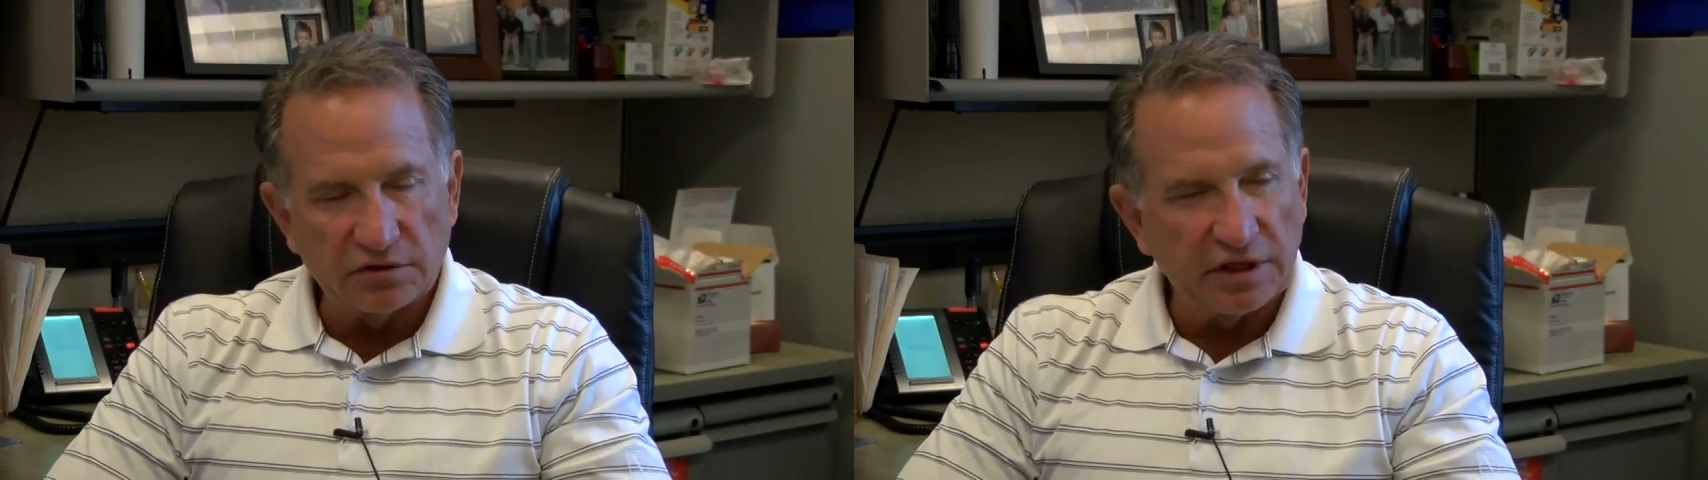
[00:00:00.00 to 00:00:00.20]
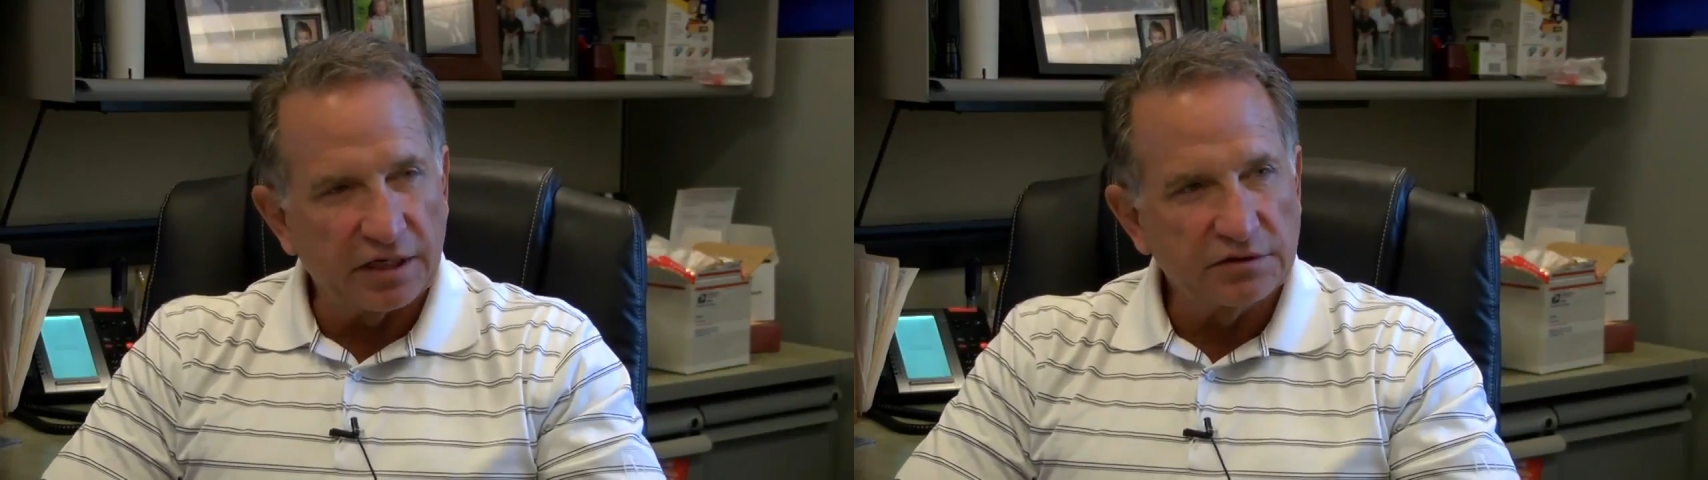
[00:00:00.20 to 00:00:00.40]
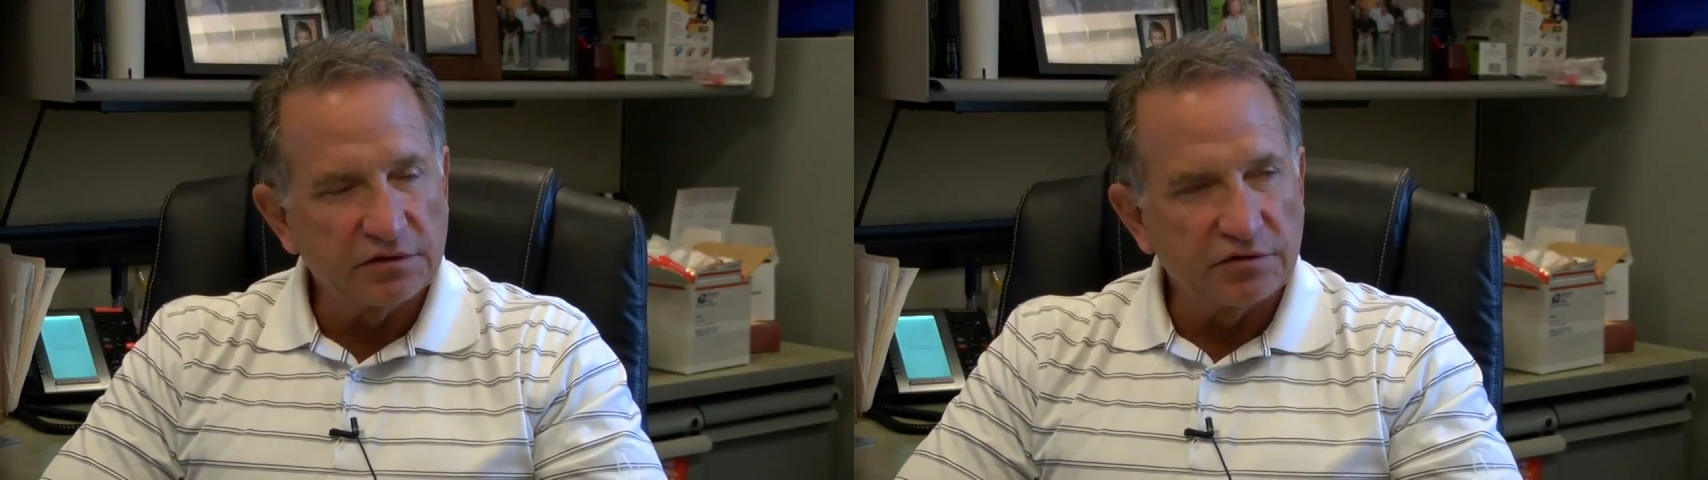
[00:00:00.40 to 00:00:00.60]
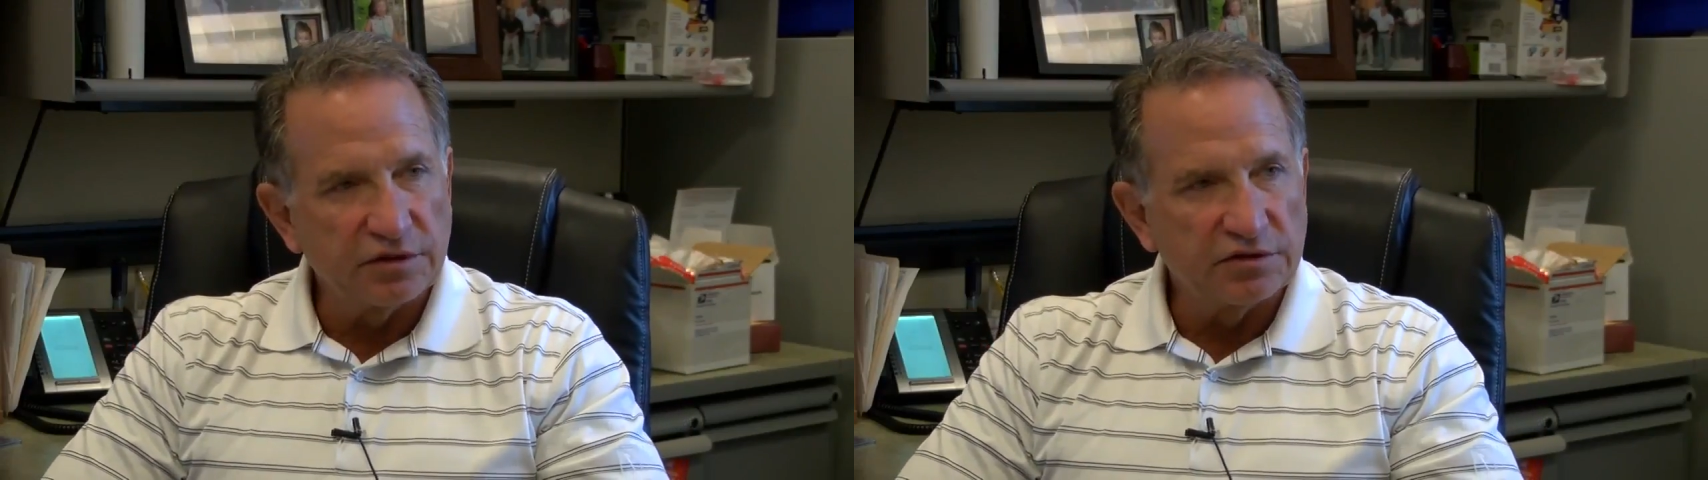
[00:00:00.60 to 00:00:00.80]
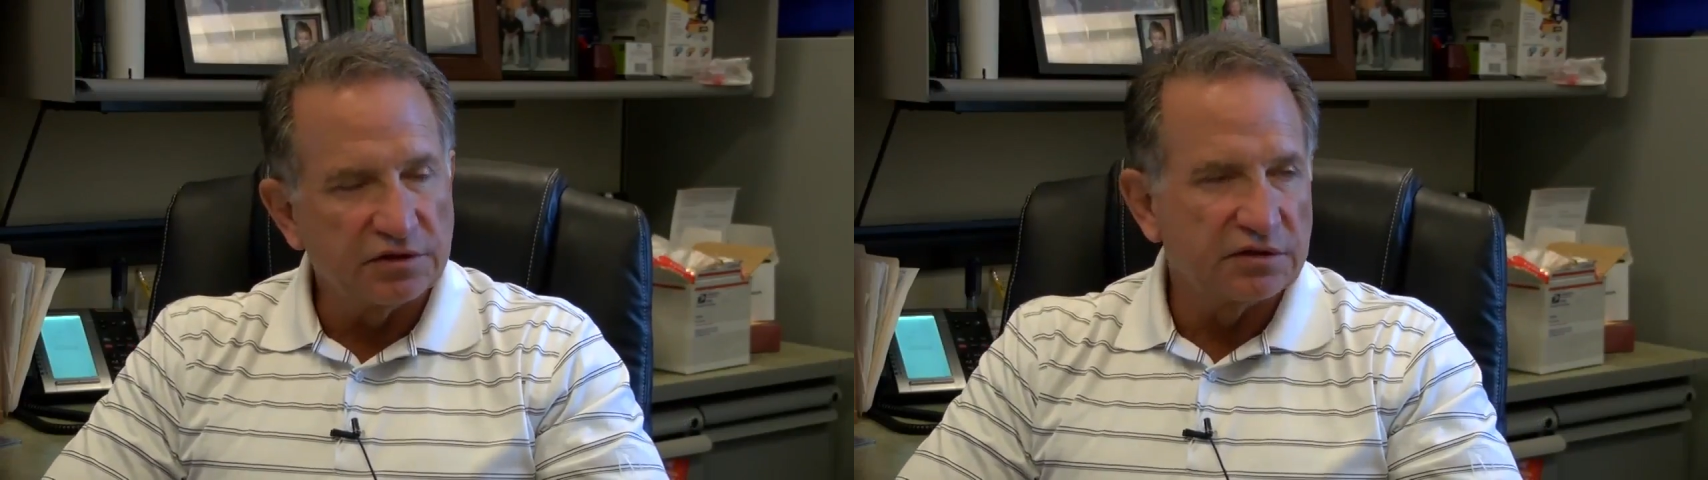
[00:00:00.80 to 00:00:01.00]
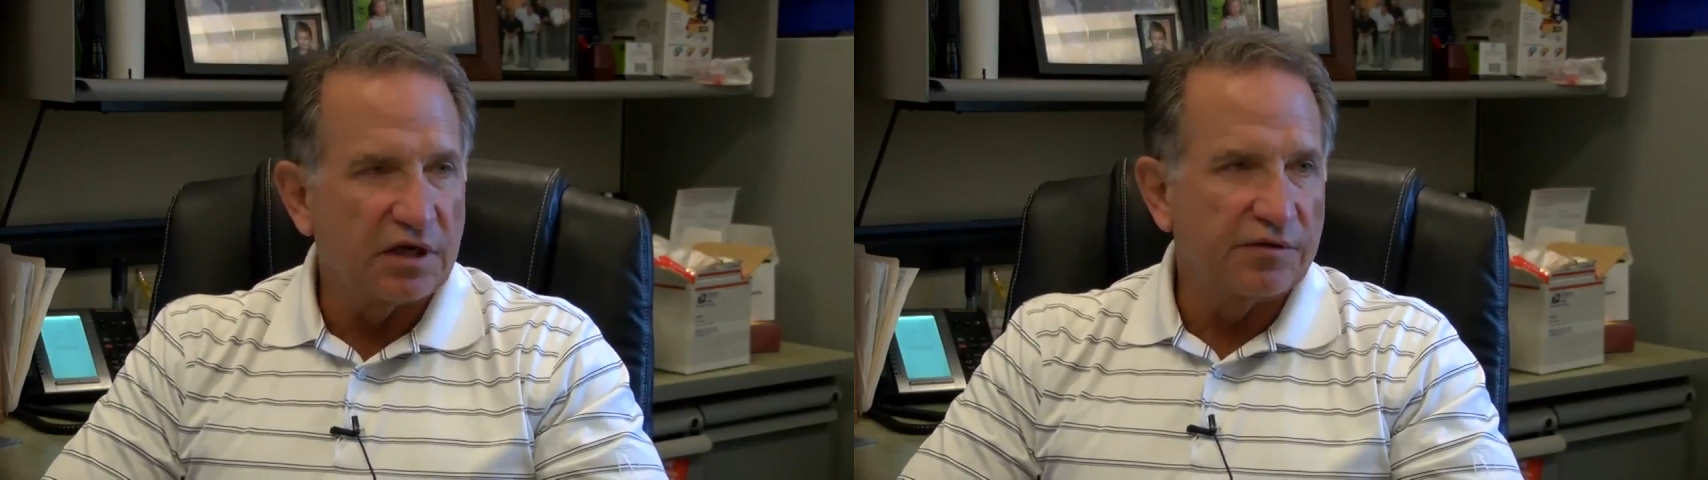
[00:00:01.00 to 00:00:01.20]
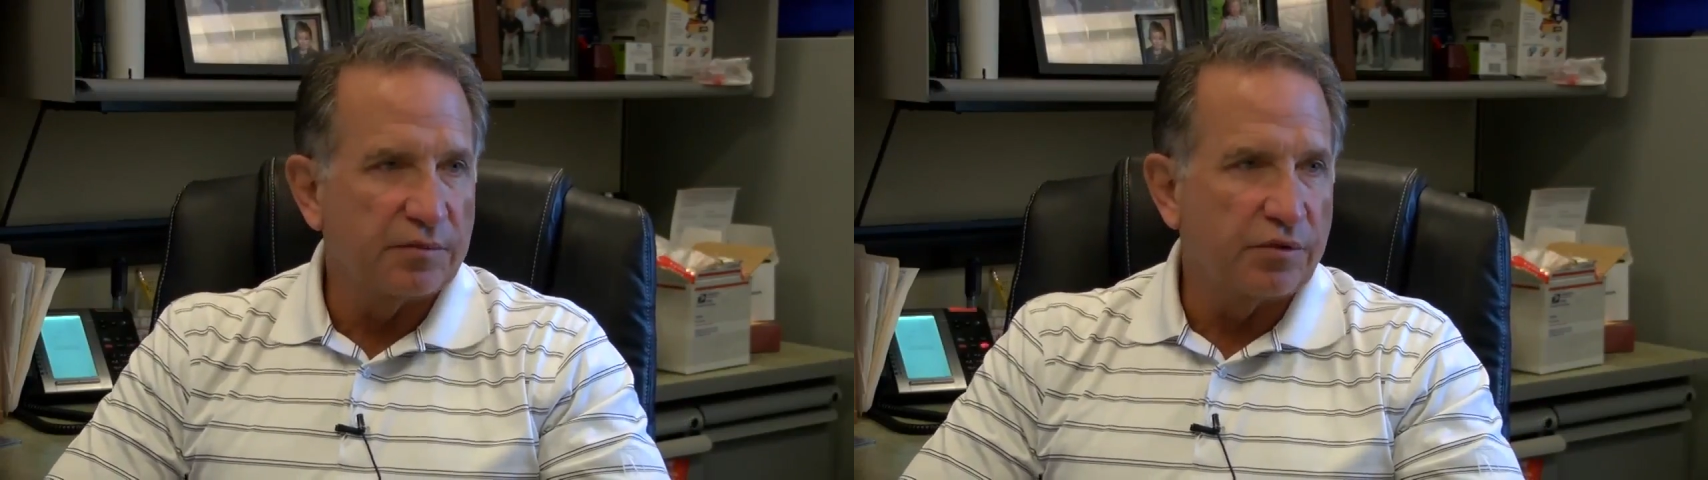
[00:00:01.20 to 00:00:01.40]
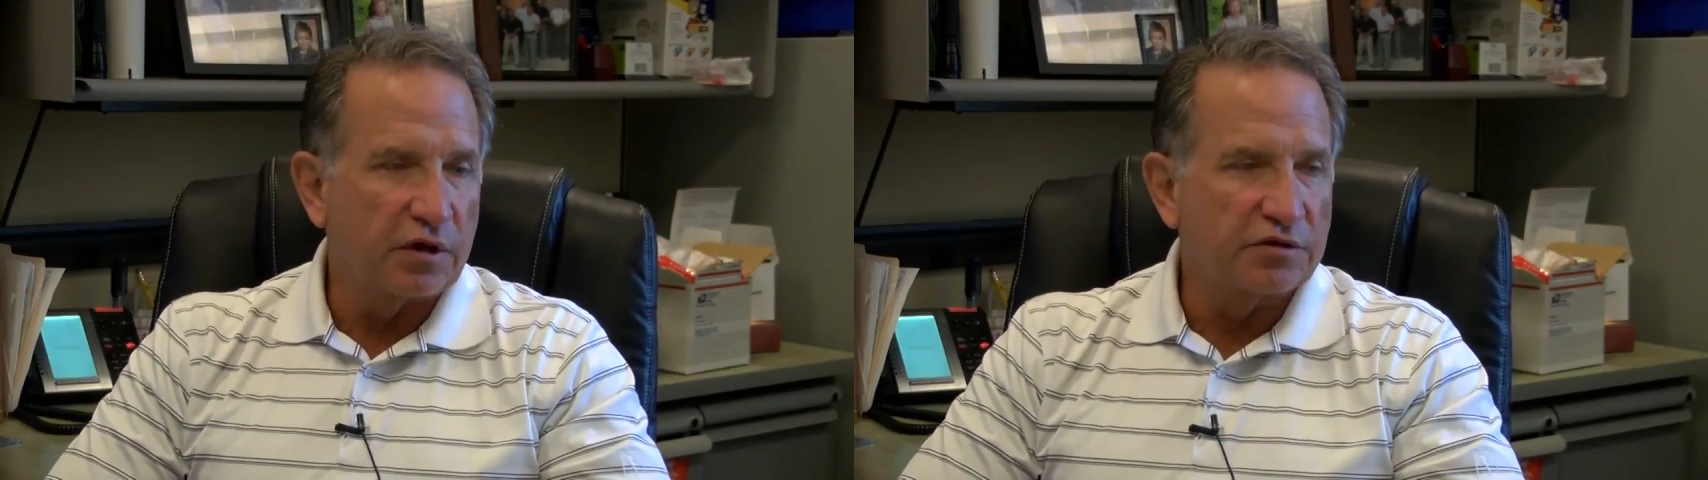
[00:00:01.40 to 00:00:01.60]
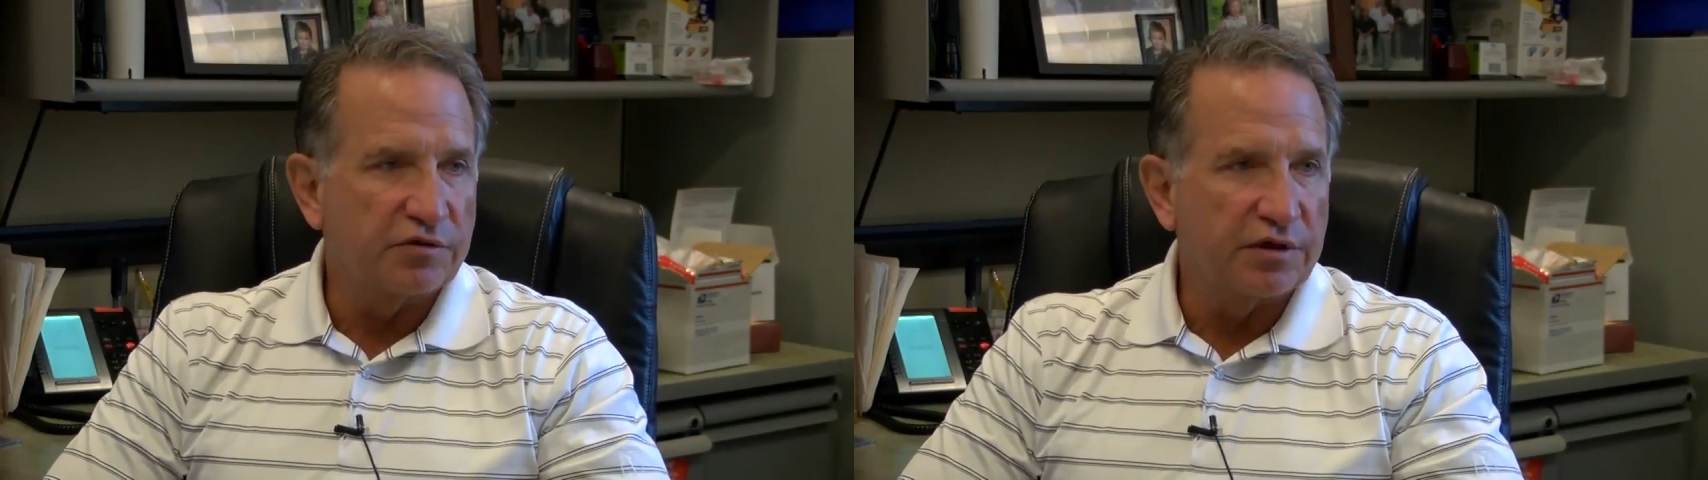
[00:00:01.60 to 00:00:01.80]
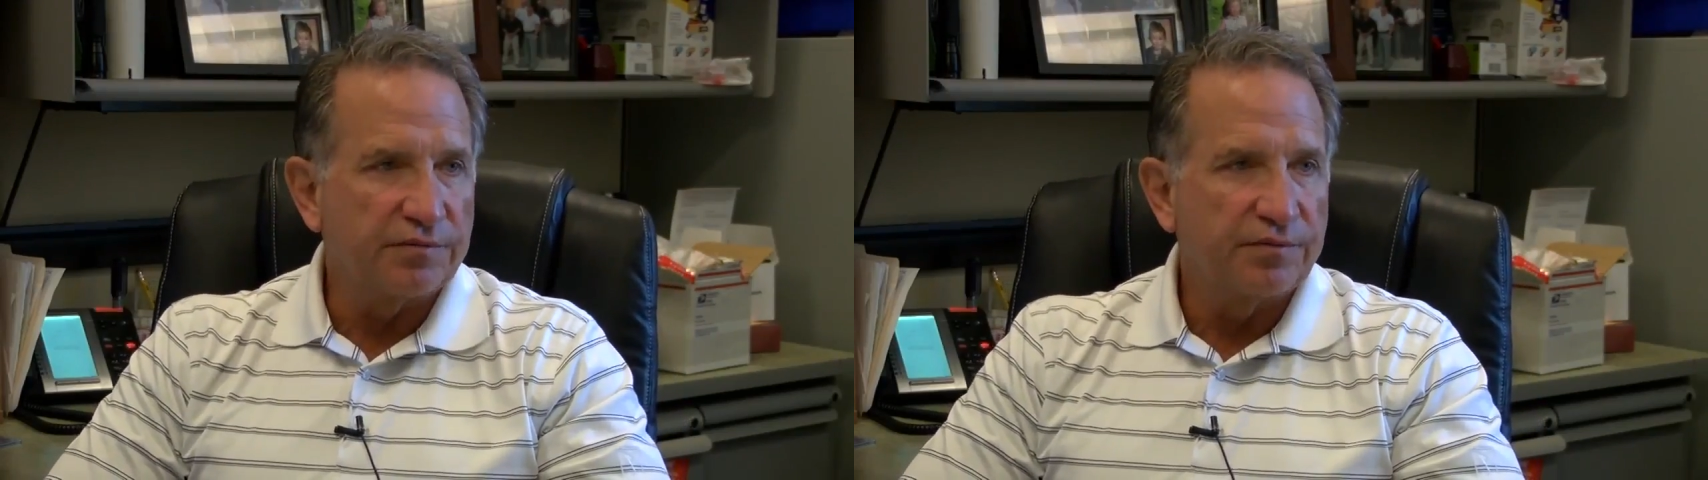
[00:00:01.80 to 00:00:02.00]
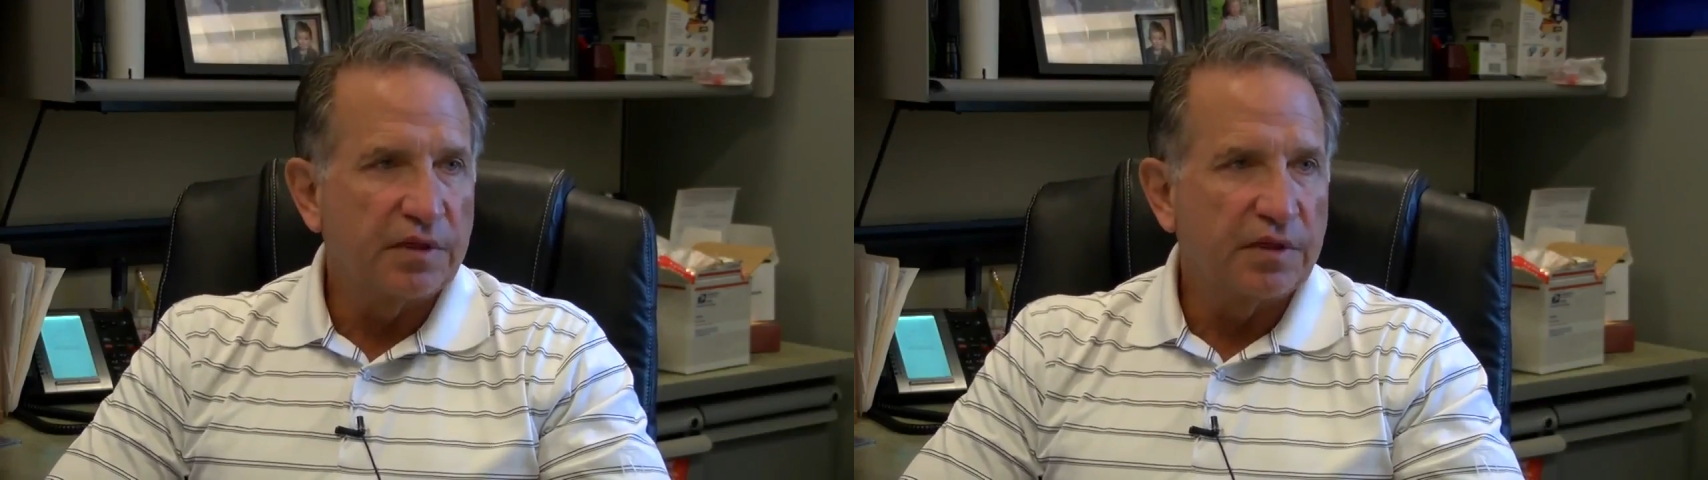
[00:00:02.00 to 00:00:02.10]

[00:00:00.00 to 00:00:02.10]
Jackson Street, just south of Park Street.